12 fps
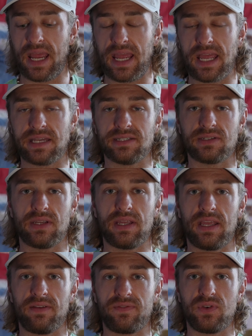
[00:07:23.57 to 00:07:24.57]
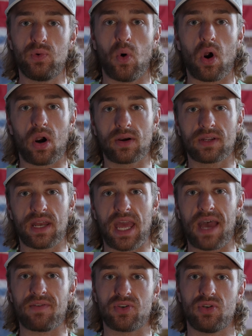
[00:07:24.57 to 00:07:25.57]
And if you are going to
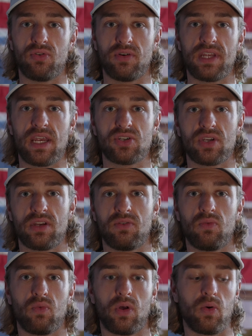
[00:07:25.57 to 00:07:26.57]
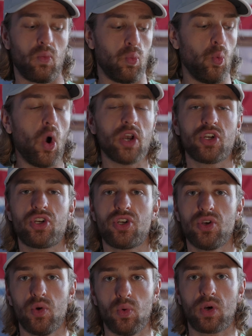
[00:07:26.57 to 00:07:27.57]
have a shoe rotation, well, what
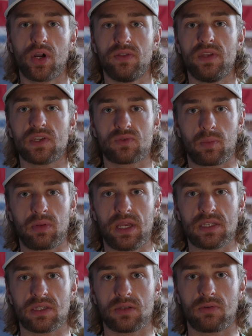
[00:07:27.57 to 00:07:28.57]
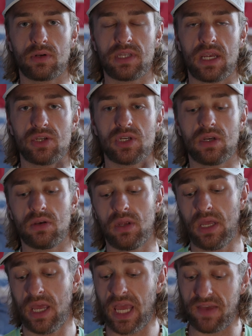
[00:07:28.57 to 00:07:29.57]
shoe could this replace in the rotation?
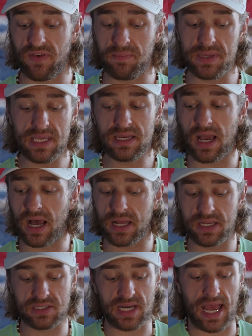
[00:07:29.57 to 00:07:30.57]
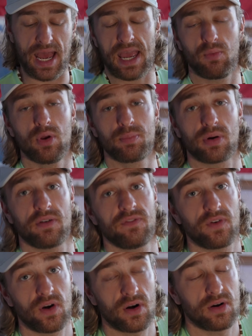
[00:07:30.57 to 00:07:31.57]
If I'm being honest, I would
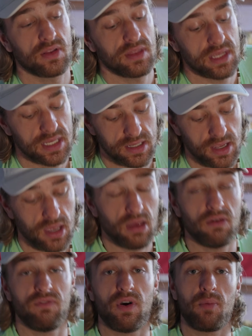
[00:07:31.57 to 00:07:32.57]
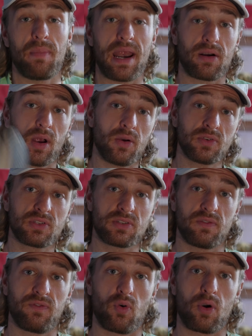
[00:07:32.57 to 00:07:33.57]
prefer the
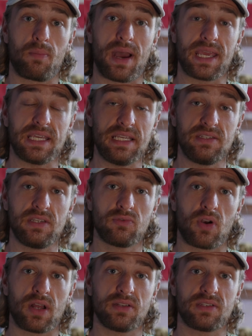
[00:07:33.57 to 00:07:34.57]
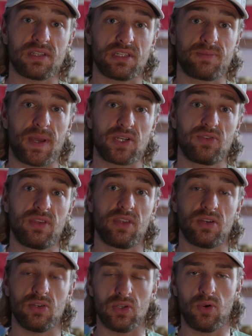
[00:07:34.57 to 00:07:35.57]
Vomeros for my easy runs, especially
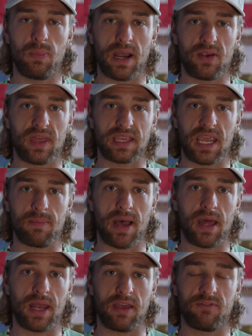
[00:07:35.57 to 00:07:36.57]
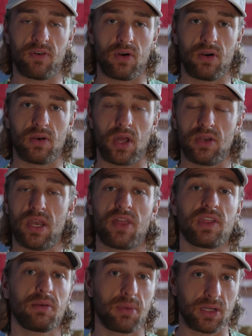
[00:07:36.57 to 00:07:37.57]
the new pair that came out. I've heard
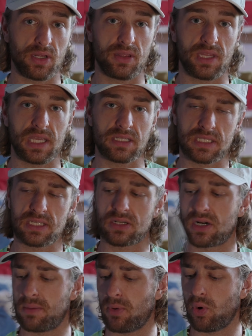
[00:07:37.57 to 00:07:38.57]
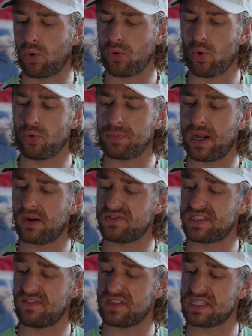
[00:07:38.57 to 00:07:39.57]
nothing but good things. These are an old pair
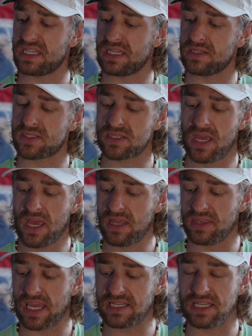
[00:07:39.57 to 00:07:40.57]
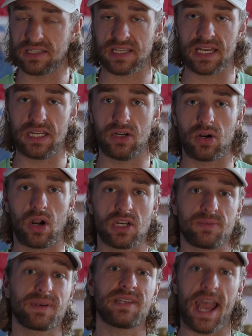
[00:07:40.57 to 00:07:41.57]
of 17s. The 18s I hear
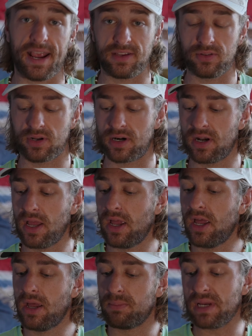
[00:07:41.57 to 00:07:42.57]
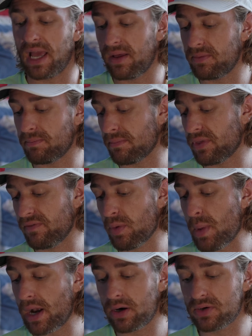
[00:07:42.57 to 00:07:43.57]
are spectacular. But yeah, the
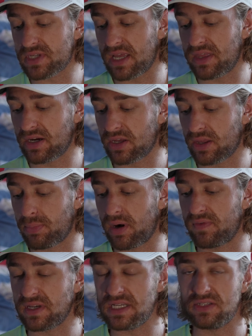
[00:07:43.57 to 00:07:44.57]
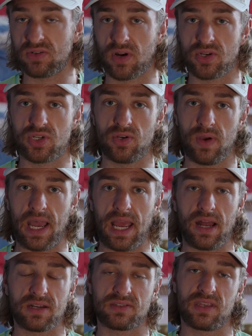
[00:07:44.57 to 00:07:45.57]
Vomeros I think are the perfect easy run shoe. I
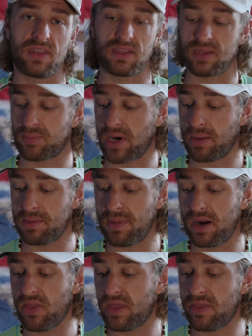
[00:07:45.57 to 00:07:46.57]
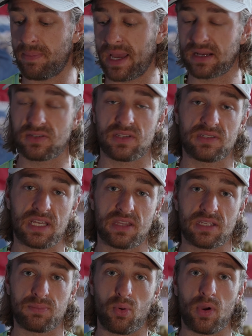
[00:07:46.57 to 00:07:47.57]
honestly think they're probably better than the Pegasus at
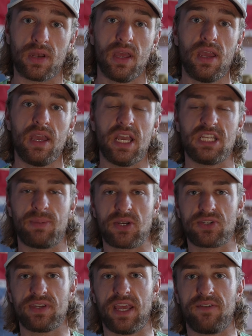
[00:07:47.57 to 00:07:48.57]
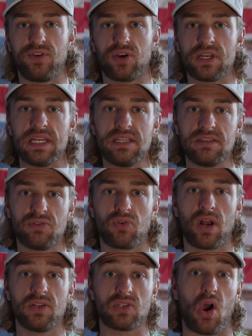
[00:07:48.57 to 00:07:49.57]
this point, especially if your easy
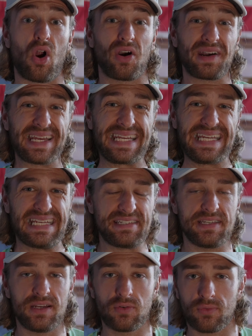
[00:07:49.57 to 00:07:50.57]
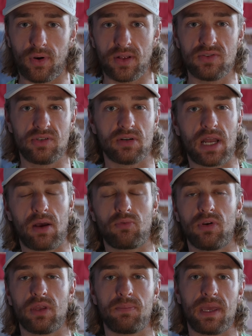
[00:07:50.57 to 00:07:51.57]
runs are easy runs. You're not
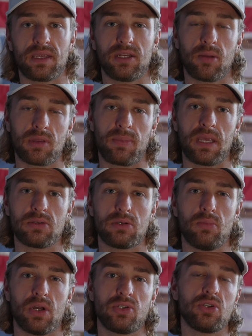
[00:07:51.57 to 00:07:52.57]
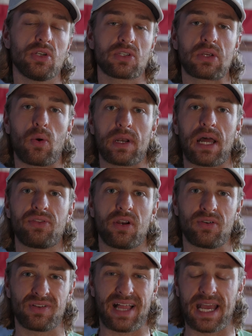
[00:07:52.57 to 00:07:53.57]
really picking up the pace too much. You're just going out
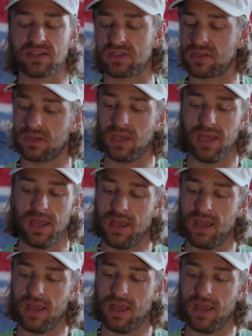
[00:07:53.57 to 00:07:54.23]
there and relaxing.